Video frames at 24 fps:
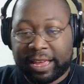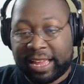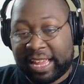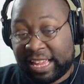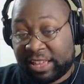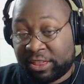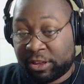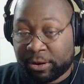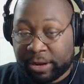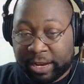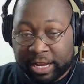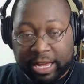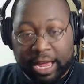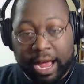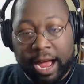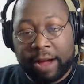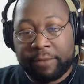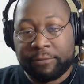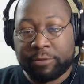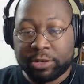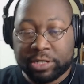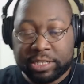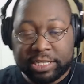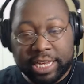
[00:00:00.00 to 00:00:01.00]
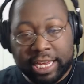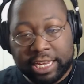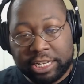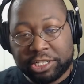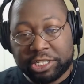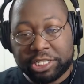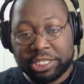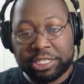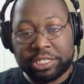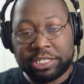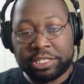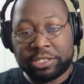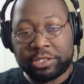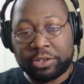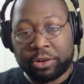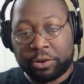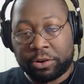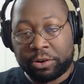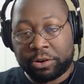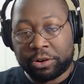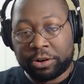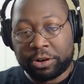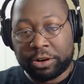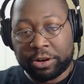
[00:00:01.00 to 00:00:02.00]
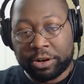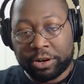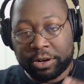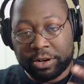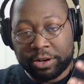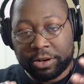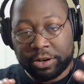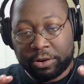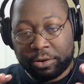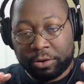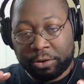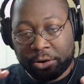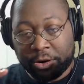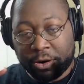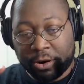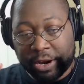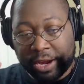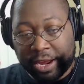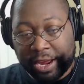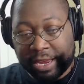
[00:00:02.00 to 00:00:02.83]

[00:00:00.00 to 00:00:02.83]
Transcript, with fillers: either in conversation or or